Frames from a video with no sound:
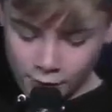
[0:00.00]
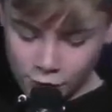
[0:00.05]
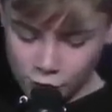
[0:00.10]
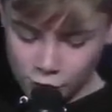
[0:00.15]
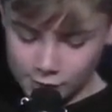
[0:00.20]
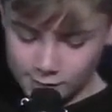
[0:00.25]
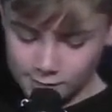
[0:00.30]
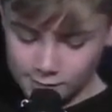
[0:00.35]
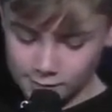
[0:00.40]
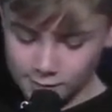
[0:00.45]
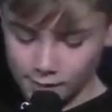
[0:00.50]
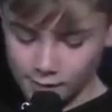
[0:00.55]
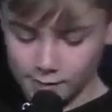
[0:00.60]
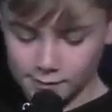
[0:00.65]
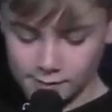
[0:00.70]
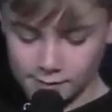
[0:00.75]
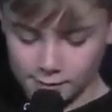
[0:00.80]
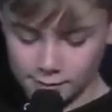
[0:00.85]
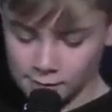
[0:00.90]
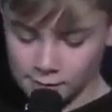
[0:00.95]
Jesus
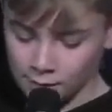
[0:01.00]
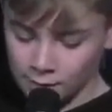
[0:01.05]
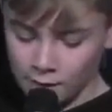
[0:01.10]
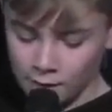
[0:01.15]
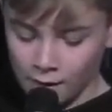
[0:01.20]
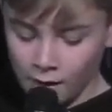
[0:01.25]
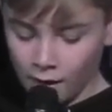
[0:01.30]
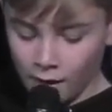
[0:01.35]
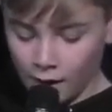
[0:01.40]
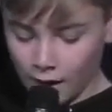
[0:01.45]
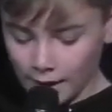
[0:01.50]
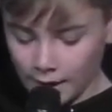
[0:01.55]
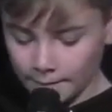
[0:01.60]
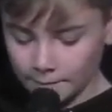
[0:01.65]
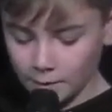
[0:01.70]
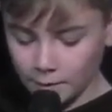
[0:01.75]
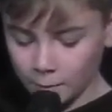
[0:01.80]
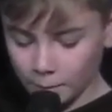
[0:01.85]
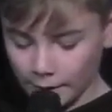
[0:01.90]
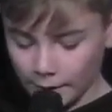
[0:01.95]
answered, I
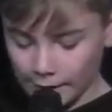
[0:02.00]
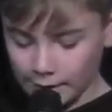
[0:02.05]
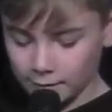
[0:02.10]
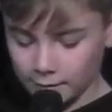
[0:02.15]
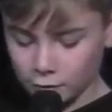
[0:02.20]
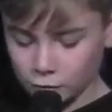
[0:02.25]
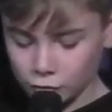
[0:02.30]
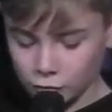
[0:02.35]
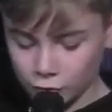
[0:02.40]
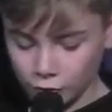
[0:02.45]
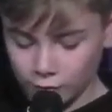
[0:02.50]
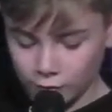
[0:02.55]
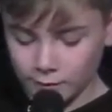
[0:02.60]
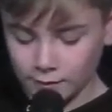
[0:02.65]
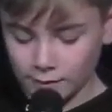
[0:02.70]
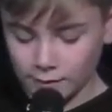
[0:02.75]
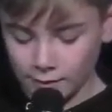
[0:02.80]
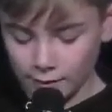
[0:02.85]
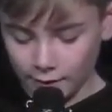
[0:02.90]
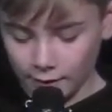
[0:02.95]
am the way and the truth
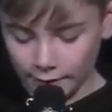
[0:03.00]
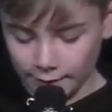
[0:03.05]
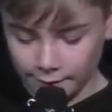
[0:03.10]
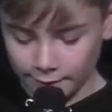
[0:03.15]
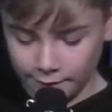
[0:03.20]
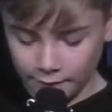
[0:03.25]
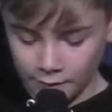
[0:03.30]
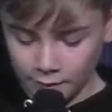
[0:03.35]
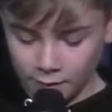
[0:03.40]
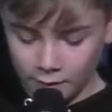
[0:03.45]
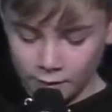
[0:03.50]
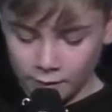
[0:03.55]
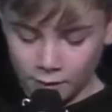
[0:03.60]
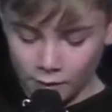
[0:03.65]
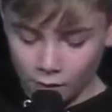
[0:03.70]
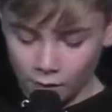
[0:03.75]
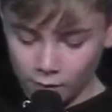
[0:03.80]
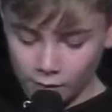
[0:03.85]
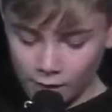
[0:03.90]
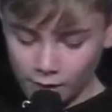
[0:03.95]
and the life.
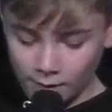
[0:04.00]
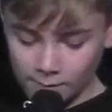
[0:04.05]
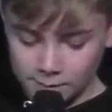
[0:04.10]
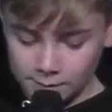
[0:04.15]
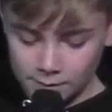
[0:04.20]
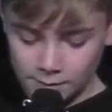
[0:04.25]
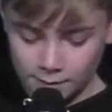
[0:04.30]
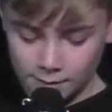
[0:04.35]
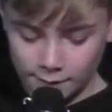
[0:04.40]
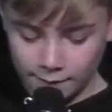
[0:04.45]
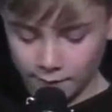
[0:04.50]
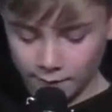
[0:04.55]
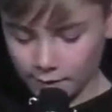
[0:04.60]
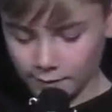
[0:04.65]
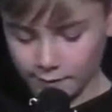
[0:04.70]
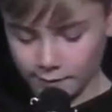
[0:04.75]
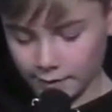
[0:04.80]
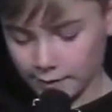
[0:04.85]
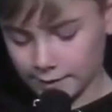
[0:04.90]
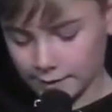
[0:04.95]
No one comes to the
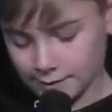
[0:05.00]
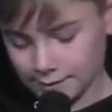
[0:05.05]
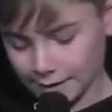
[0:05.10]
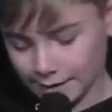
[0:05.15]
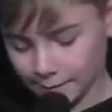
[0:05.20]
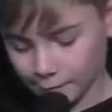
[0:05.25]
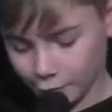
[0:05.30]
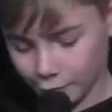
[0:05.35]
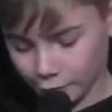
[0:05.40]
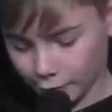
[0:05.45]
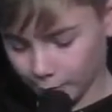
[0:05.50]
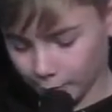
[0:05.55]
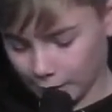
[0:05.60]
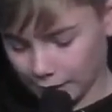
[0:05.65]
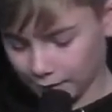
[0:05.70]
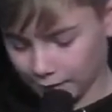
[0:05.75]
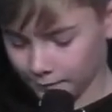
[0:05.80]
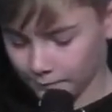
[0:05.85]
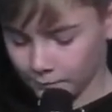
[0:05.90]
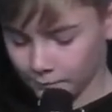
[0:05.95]
Father except through
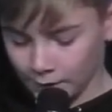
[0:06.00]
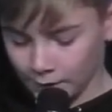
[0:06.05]
me.